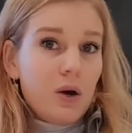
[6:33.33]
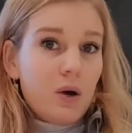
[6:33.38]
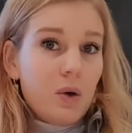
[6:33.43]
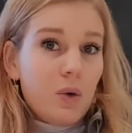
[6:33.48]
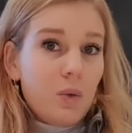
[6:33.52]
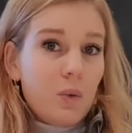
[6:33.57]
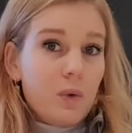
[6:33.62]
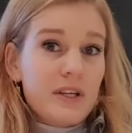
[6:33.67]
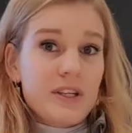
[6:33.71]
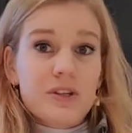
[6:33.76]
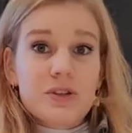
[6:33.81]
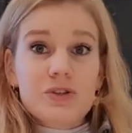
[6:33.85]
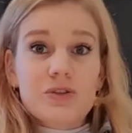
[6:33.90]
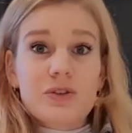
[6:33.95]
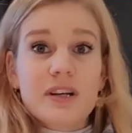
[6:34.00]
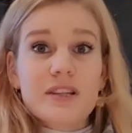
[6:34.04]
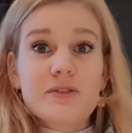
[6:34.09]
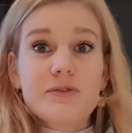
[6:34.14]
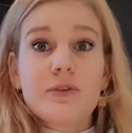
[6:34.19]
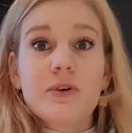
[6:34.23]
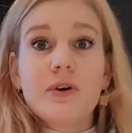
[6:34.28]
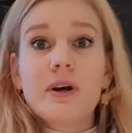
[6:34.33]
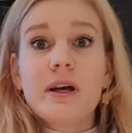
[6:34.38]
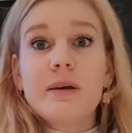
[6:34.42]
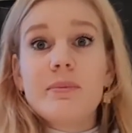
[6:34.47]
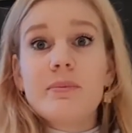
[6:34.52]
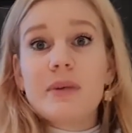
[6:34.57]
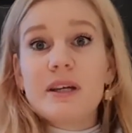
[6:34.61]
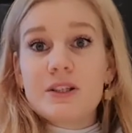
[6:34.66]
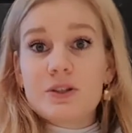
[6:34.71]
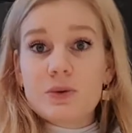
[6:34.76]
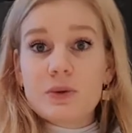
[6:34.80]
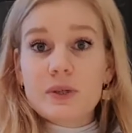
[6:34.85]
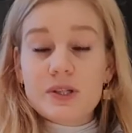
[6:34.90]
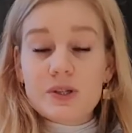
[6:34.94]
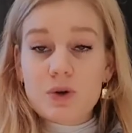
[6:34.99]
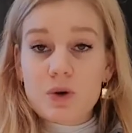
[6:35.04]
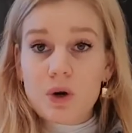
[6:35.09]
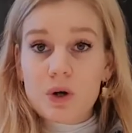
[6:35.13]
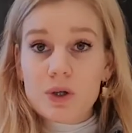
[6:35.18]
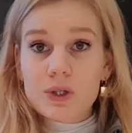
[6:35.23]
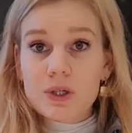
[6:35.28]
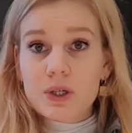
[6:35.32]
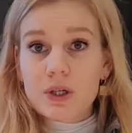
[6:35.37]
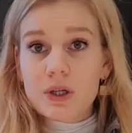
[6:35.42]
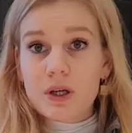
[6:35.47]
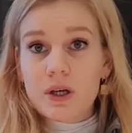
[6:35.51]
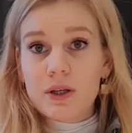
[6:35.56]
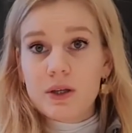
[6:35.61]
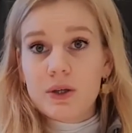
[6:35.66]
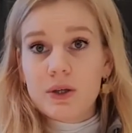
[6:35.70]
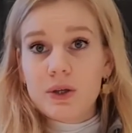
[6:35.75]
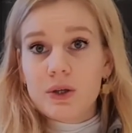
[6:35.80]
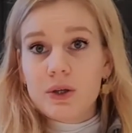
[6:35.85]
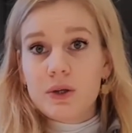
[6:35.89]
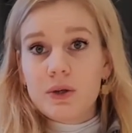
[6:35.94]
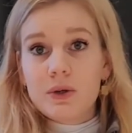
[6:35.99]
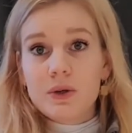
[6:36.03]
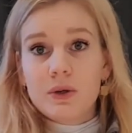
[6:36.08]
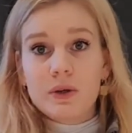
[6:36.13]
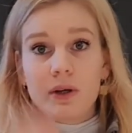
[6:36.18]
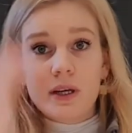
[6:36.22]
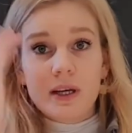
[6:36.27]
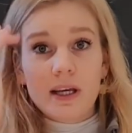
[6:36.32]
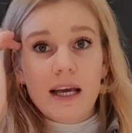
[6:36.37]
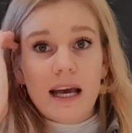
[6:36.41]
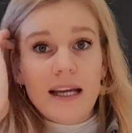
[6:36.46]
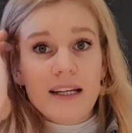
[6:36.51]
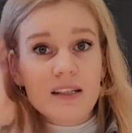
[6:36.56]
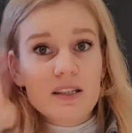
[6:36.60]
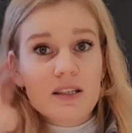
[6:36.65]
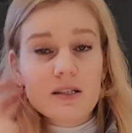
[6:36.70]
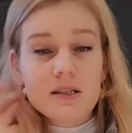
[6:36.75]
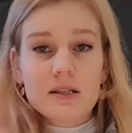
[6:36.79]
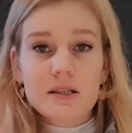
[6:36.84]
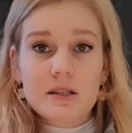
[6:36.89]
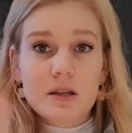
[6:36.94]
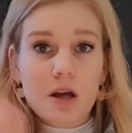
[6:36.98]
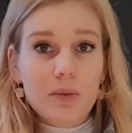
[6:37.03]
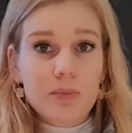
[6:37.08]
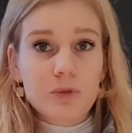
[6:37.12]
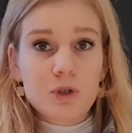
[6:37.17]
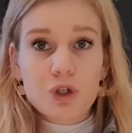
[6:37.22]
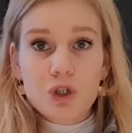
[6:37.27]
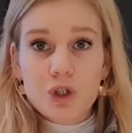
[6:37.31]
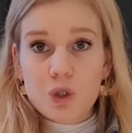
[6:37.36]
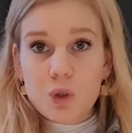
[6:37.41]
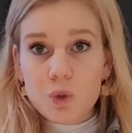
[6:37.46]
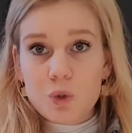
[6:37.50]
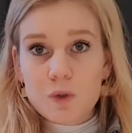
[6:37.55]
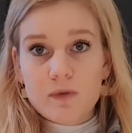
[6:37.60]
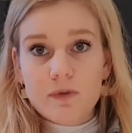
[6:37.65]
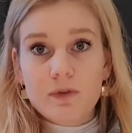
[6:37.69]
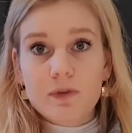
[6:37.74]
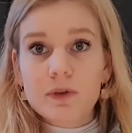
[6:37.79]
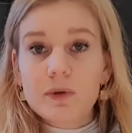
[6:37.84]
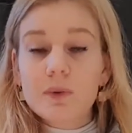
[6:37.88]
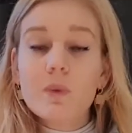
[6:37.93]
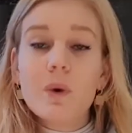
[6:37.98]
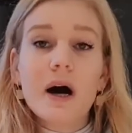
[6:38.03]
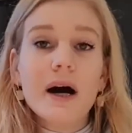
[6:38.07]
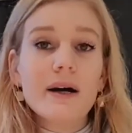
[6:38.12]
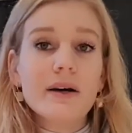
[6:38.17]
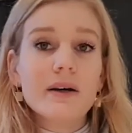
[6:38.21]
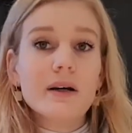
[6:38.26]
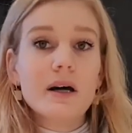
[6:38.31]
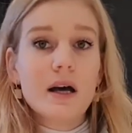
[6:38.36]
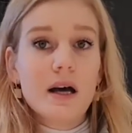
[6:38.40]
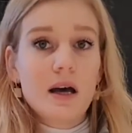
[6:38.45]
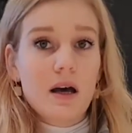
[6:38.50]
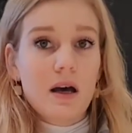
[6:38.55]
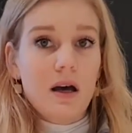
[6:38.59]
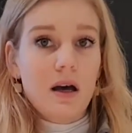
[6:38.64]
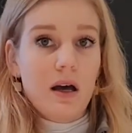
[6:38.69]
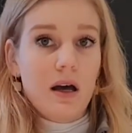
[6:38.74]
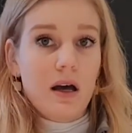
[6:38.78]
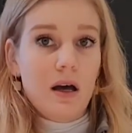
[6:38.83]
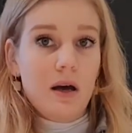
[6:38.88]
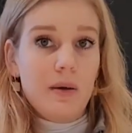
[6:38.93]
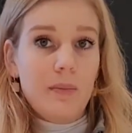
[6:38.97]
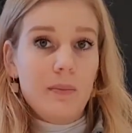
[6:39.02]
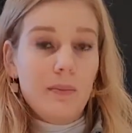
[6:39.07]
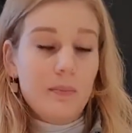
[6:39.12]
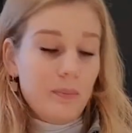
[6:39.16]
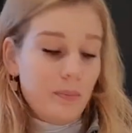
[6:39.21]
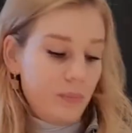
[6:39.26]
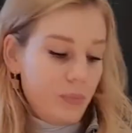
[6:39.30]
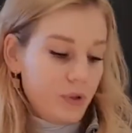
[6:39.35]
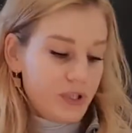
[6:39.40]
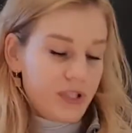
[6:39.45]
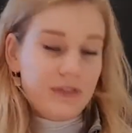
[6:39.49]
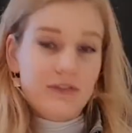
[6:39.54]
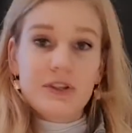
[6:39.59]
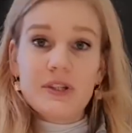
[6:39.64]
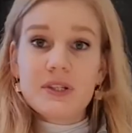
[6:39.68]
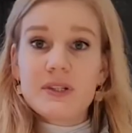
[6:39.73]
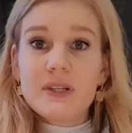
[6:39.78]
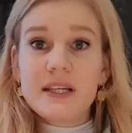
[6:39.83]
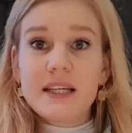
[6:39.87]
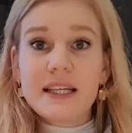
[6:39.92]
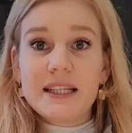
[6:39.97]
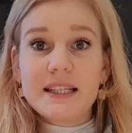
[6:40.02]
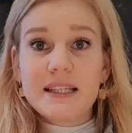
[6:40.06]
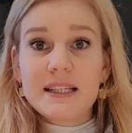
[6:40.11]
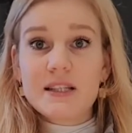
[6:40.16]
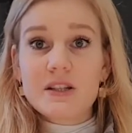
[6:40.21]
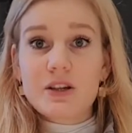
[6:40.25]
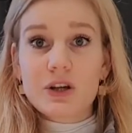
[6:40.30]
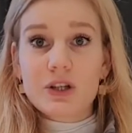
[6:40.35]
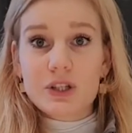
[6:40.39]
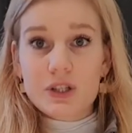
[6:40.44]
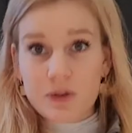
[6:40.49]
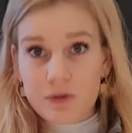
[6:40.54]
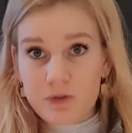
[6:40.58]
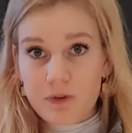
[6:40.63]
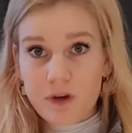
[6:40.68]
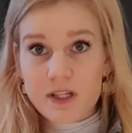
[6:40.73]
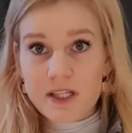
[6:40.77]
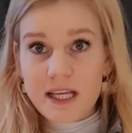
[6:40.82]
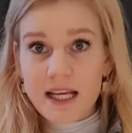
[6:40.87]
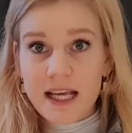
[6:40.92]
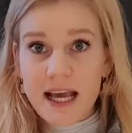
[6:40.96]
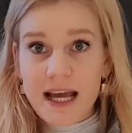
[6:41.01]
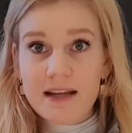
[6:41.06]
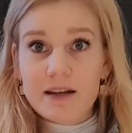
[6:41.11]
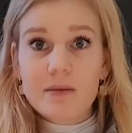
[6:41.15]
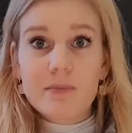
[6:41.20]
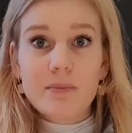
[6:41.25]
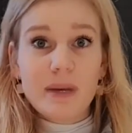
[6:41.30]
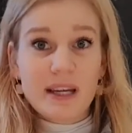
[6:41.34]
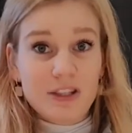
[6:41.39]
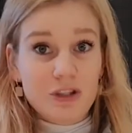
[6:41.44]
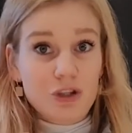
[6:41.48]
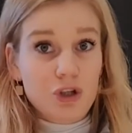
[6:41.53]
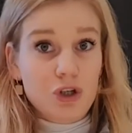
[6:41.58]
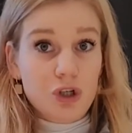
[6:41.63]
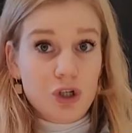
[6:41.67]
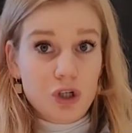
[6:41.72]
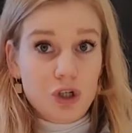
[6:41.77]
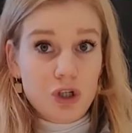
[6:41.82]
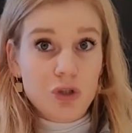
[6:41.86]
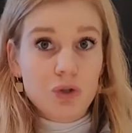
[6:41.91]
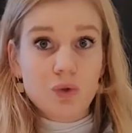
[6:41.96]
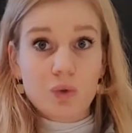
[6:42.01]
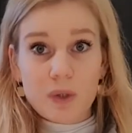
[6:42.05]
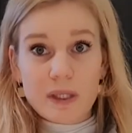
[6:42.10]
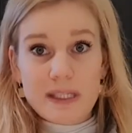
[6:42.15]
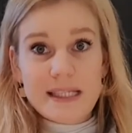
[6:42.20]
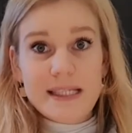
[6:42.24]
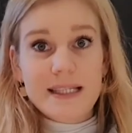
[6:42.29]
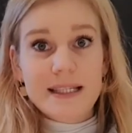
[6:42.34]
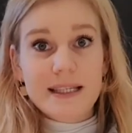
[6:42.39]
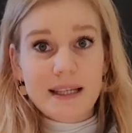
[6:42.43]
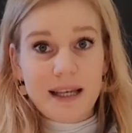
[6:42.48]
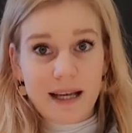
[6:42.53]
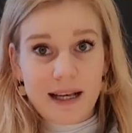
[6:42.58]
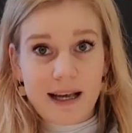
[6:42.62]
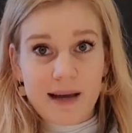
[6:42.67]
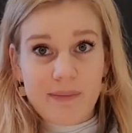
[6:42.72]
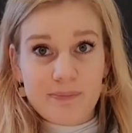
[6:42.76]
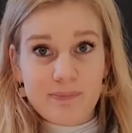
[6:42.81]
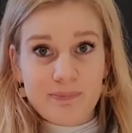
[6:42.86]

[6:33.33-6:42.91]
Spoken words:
When you transfer him into his cot, you can stop the shush for a while, but if you see that he starts to fuzz again, make the shh noise again.